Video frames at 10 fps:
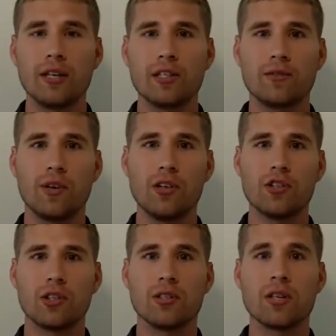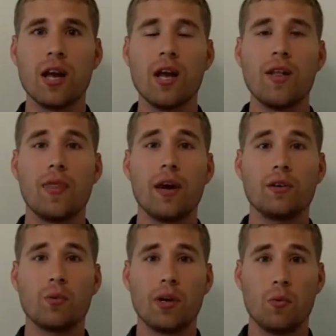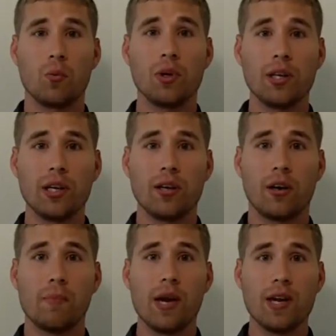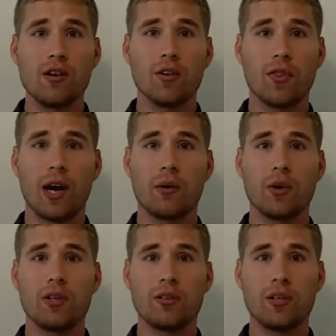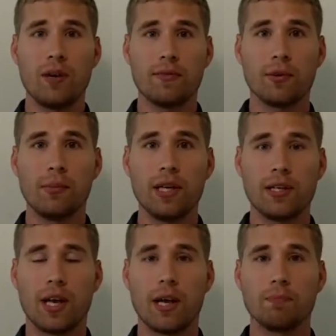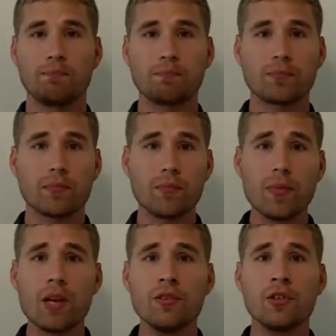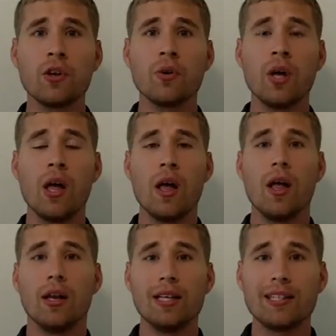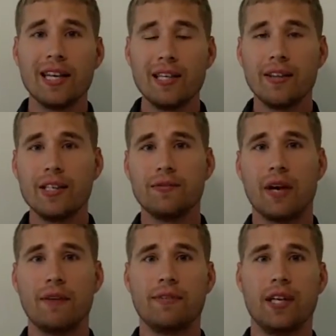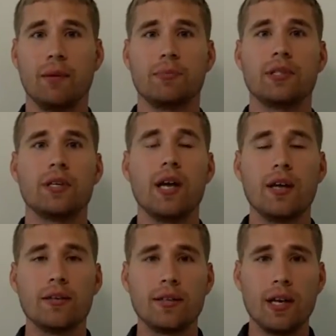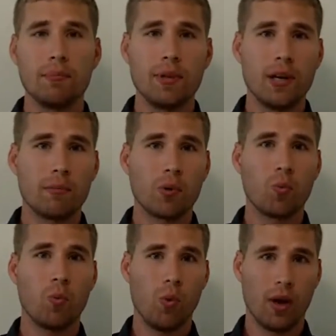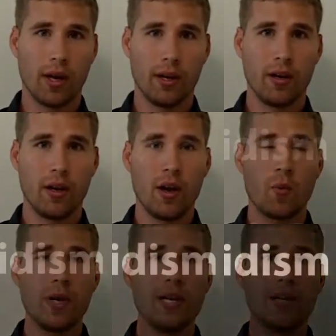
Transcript: dysfunctions that are what really are making your thyroid suffer big time. So let's get into these 5 tips. Tip number 1, we need